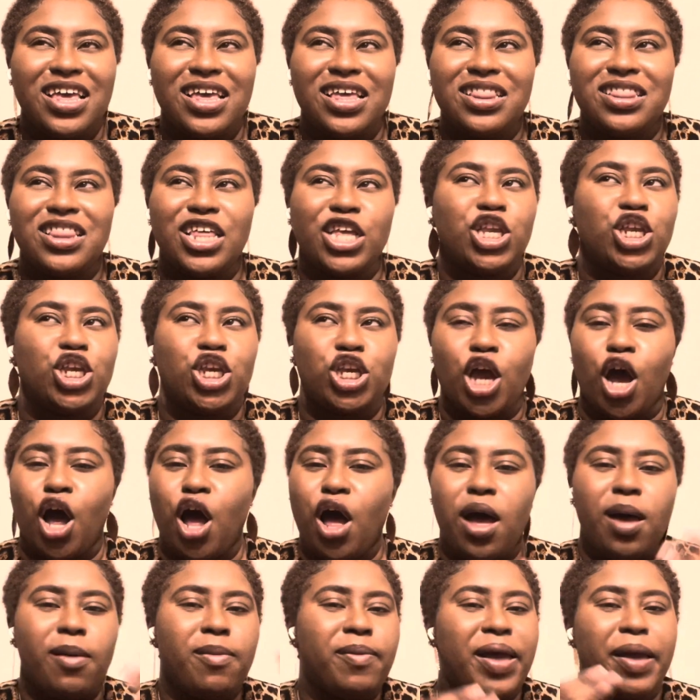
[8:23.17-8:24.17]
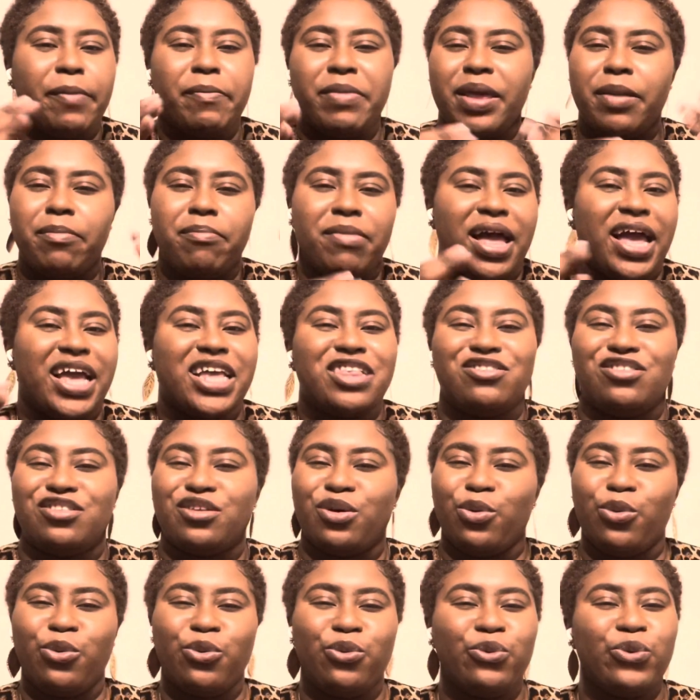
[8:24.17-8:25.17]
The job, I'm in my
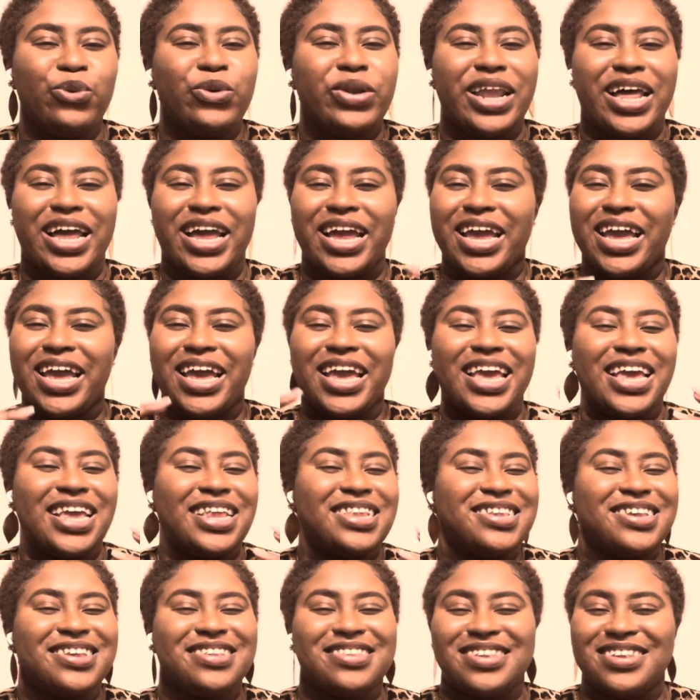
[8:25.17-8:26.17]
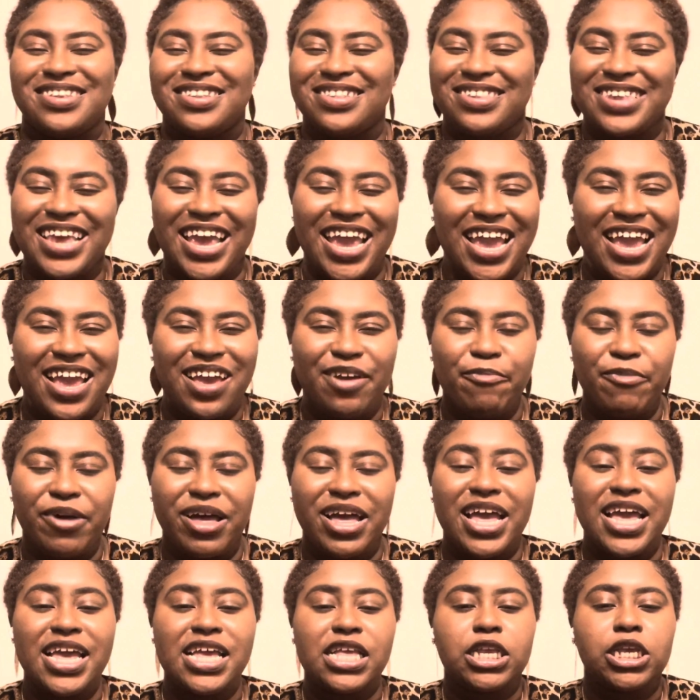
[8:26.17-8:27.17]
zone. Like, it doesn't take
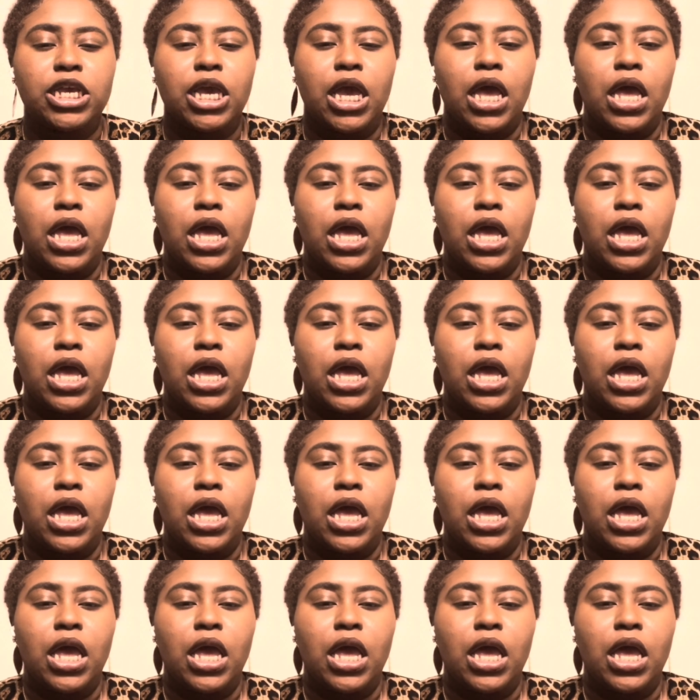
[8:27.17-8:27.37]
much.